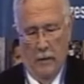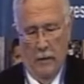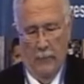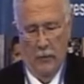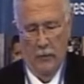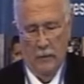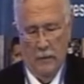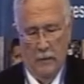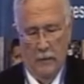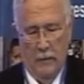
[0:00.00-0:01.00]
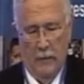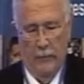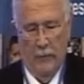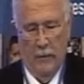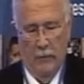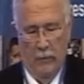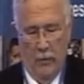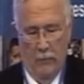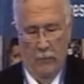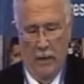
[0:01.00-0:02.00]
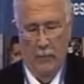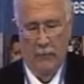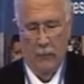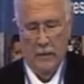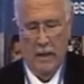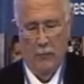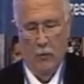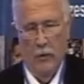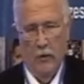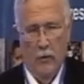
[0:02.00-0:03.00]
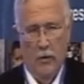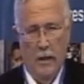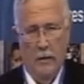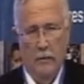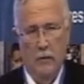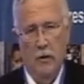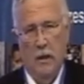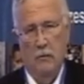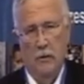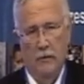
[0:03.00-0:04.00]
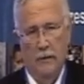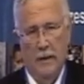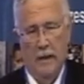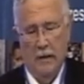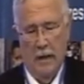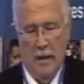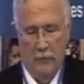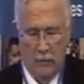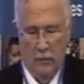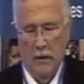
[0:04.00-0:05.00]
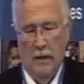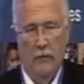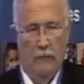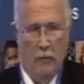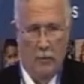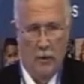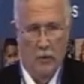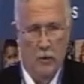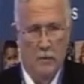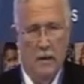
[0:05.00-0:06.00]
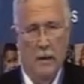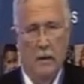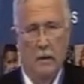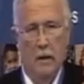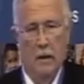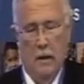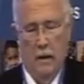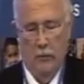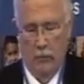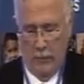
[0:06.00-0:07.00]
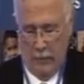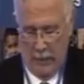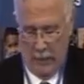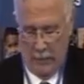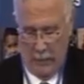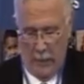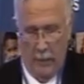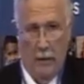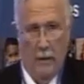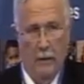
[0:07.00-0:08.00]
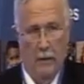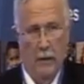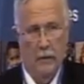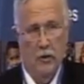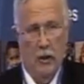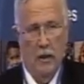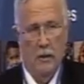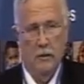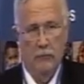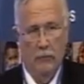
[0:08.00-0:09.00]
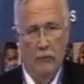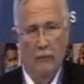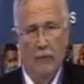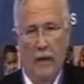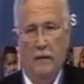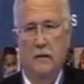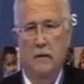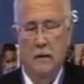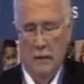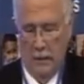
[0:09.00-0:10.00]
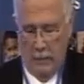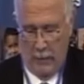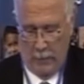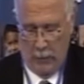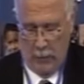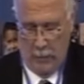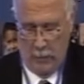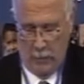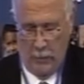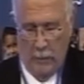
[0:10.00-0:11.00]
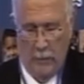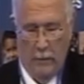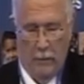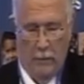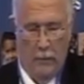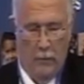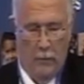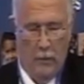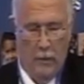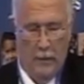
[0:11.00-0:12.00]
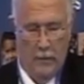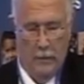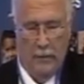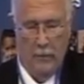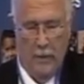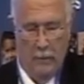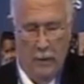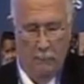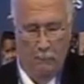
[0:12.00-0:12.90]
if the baby, for example, were to urinate in the chamber, you could take it out, you could clean it, remeasure them again, and you would get a change that would reflect that change in the urine content of the baby.